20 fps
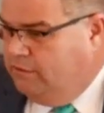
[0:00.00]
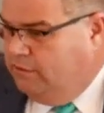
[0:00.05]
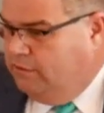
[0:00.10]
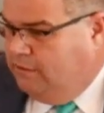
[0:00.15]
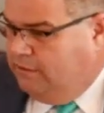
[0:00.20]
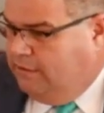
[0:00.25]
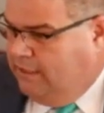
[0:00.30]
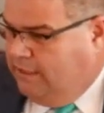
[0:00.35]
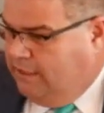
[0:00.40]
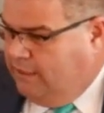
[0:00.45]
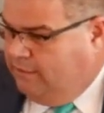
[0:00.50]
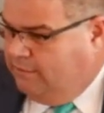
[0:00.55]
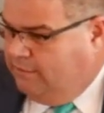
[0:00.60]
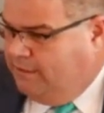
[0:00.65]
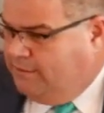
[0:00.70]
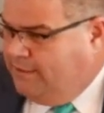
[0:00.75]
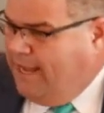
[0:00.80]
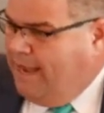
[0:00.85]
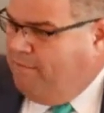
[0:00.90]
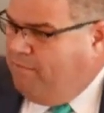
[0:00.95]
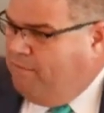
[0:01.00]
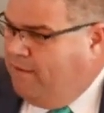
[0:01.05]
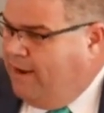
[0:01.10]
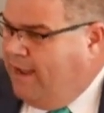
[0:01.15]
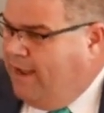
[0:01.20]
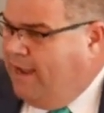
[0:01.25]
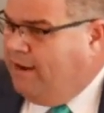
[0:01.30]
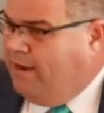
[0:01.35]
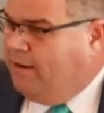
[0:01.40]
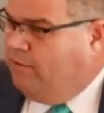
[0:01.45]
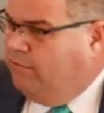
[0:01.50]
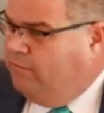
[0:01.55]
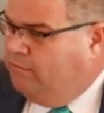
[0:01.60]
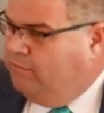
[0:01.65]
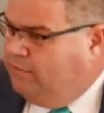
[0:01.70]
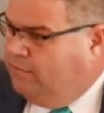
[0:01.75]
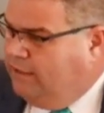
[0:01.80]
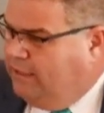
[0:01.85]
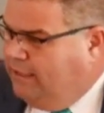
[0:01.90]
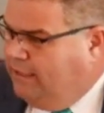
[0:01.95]
uh, the tabernacle
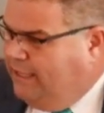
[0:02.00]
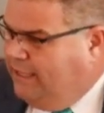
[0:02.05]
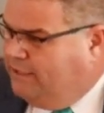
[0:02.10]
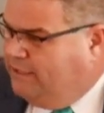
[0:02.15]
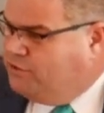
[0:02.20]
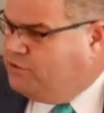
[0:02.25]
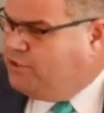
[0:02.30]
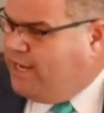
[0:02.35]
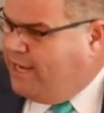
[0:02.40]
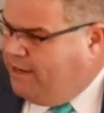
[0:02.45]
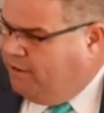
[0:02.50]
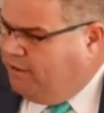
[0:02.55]
uh, itself.